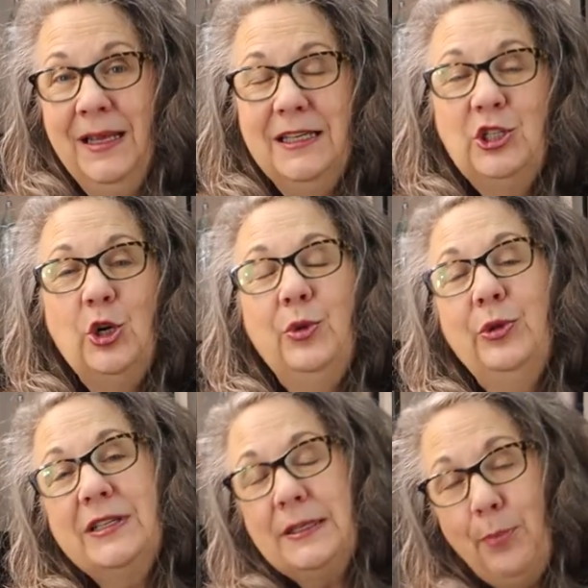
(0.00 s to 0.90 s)
So
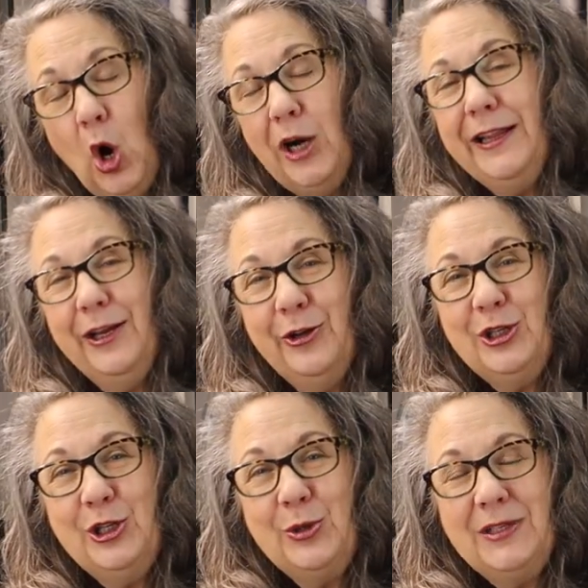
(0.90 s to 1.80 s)
there is a part in there
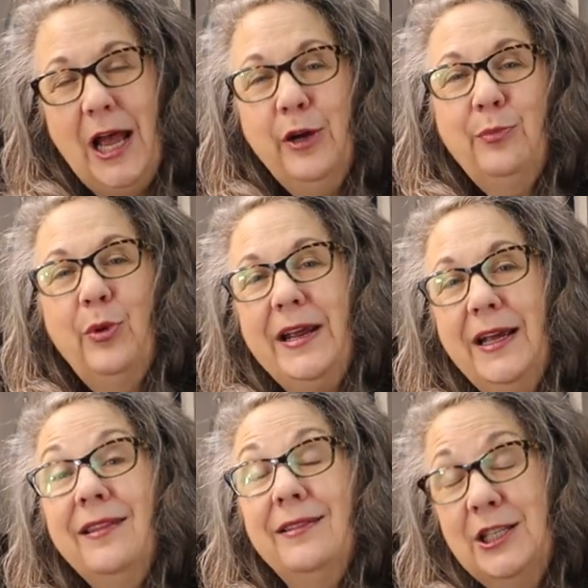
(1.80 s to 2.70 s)
that shows how to
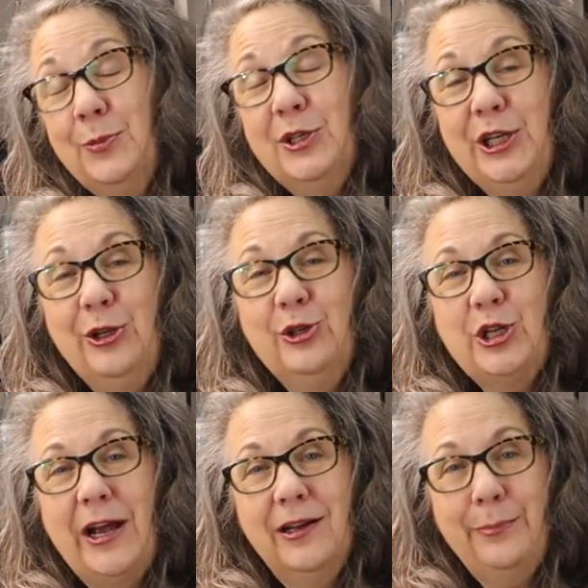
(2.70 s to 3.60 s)
break this particular
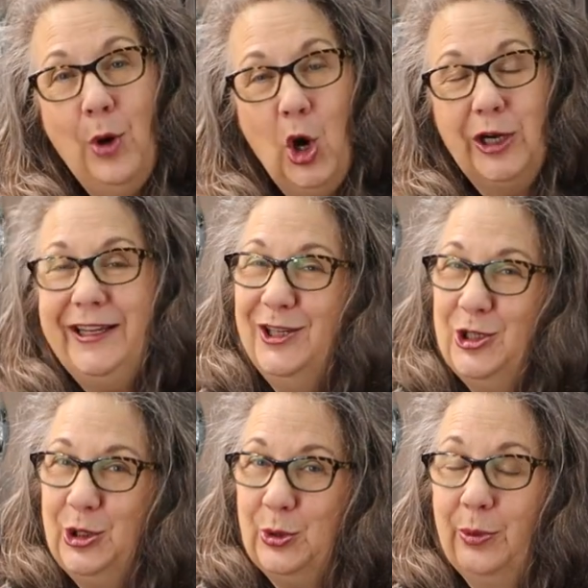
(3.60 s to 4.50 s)
jacket apart
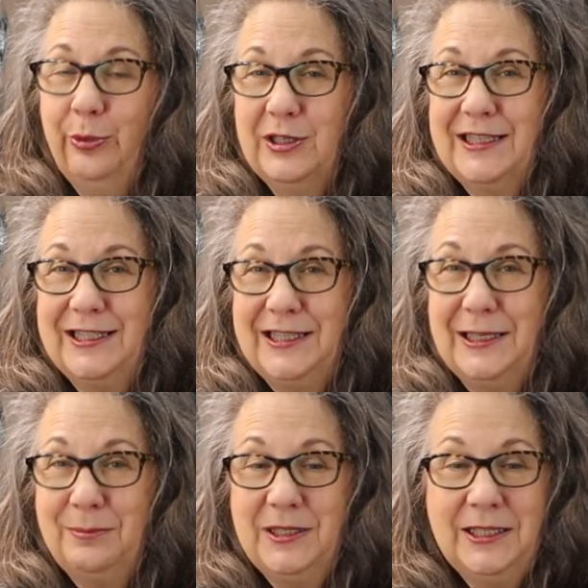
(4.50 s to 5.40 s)
into princess
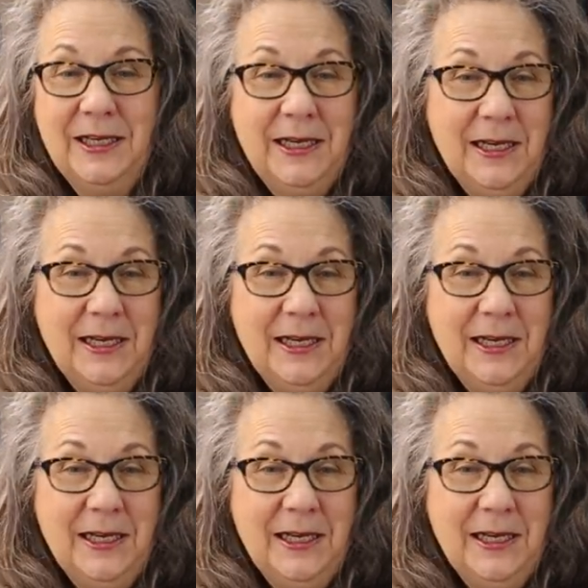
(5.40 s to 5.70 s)
seams.